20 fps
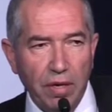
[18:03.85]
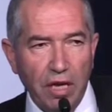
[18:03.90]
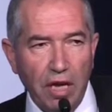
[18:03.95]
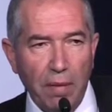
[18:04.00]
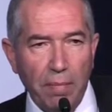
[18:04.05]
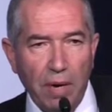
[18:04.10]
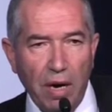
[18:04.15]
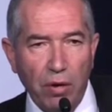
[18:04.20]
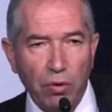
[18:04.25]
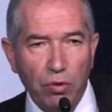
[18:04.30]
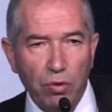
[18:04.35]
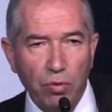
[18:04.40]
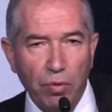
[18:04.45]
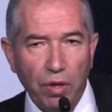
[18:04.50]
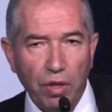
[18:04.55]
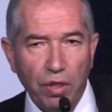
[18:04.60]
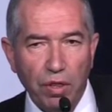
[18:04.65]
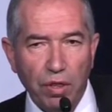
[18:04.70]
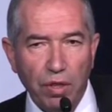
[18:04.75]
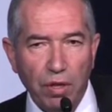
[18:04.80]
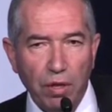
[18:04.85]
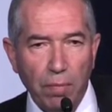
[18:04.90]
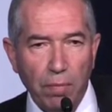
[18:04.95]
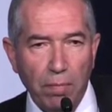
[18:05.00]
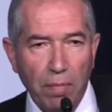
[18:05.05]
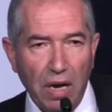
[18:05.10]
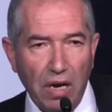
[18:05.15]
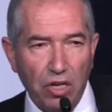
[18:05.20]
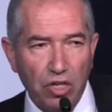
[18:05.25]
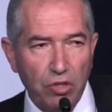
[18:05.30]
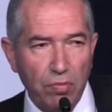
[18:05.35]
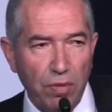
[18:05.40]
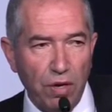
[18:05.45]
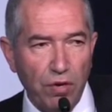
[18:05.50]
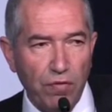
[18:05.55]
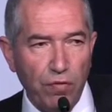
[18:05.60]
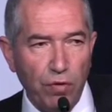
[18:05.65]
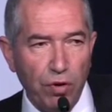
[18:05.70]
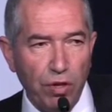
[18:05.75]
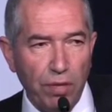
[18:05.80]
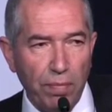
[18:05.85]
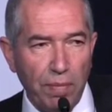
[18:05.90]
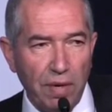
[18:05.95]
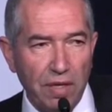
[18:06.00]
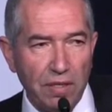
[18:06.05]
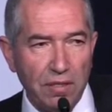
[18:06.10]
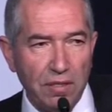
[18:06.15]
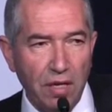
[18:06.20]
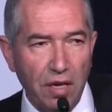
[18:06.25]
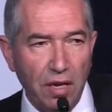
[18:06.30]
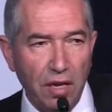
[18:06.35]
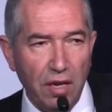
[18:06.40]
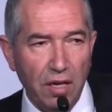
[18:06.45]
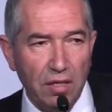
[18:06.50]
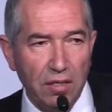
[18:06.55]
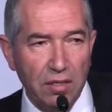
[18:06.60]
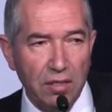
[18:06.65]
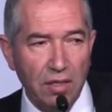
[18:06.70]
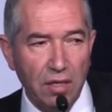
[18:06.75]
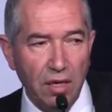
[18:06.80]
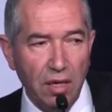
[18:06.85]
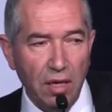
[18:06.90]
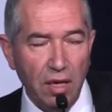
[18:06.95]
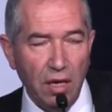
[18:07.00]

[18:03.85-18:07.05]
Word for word: came out with punishment for the Palestinians,